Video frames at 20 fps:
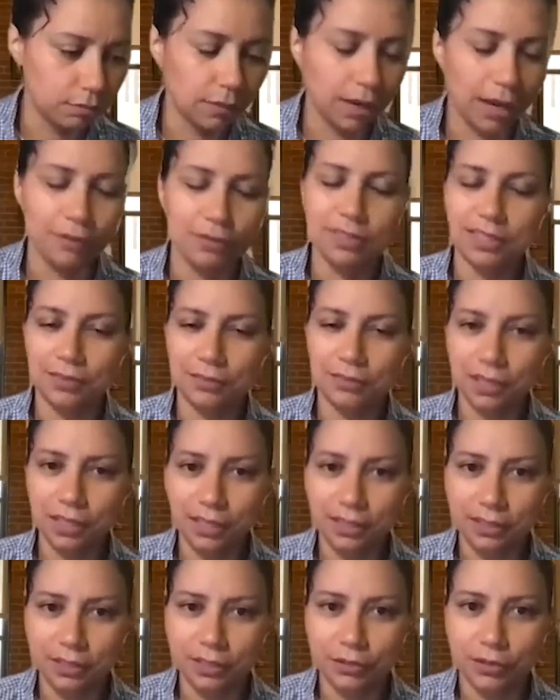I received a
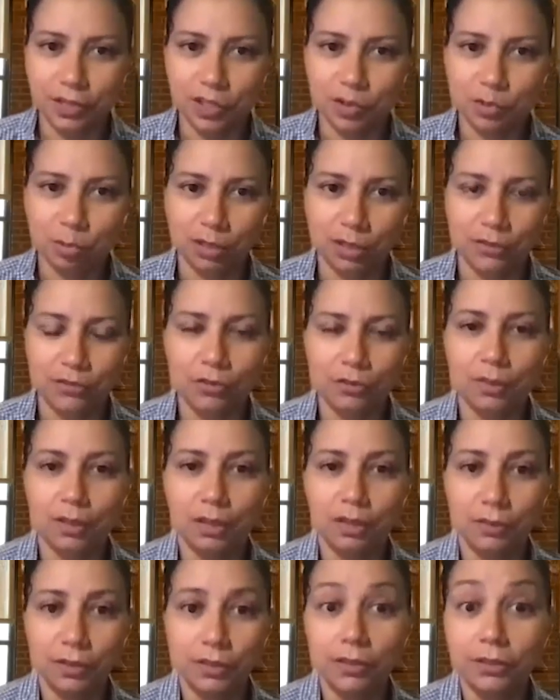kidney transplant from a
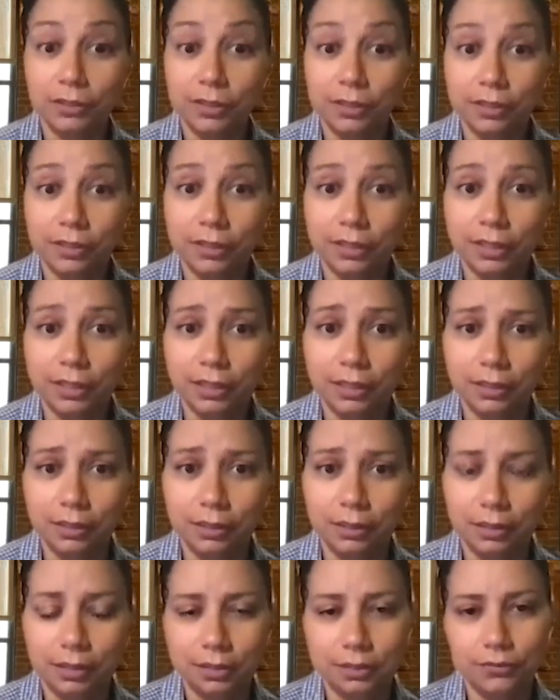living donor
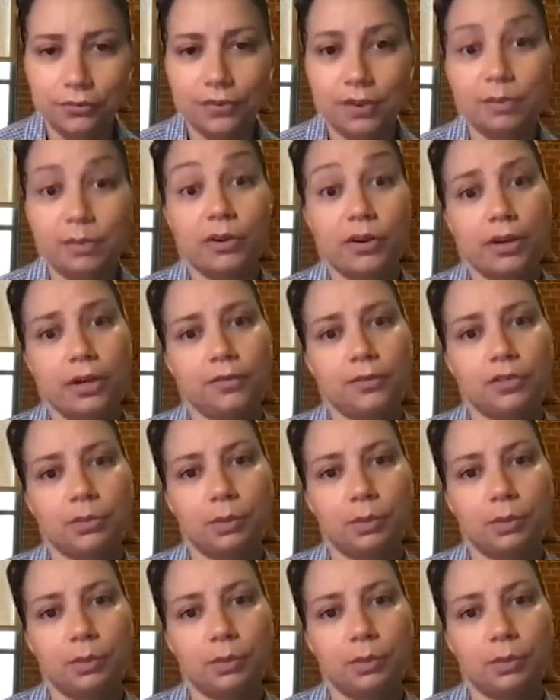in February of